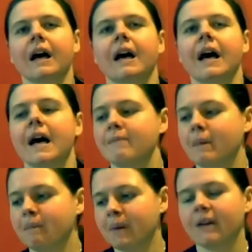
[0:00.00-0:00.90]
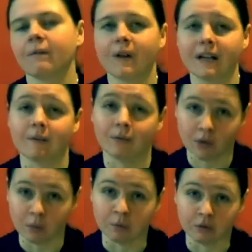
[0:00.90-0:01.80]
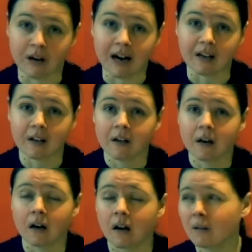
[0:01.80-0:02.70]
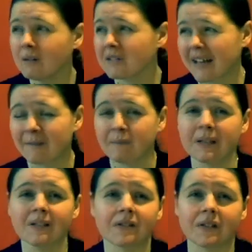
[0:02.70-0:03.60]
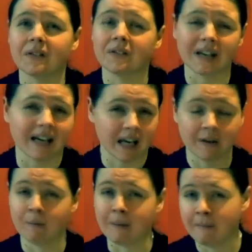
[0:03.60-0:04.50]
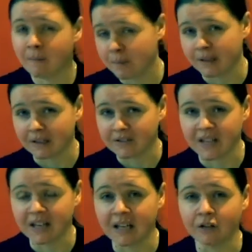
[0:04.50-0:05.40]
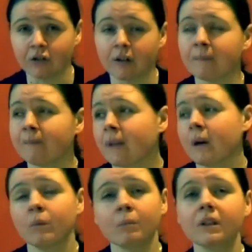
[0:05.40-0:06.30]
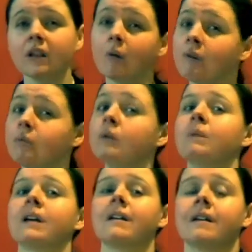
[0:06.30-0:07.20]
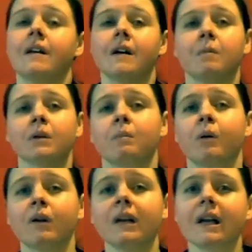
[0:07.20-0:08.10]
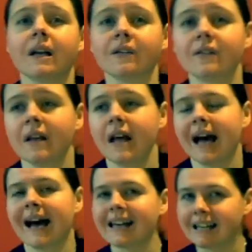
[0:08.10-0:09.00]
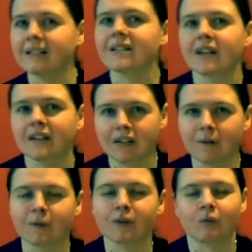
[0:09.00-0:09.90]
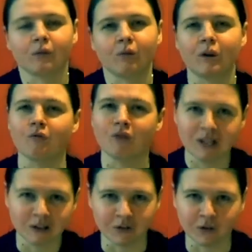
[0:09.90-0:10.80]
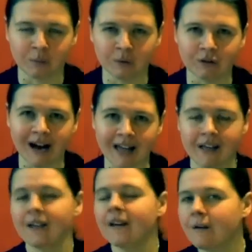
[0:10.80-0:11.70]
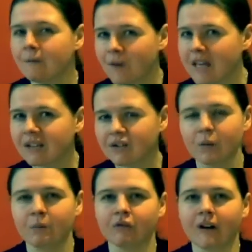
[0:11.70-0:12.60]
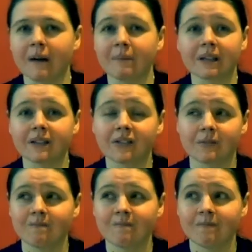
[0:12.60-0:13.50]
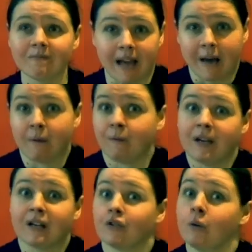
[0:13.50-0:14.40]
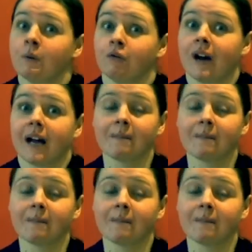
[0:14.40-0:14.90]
I'm a big fan of Superdry. Always have been since I can remember being a teenager. Probably always will be. But the point is, I can tell the difference between real Superdry and fake Superdry because I'm a fan of Superdry.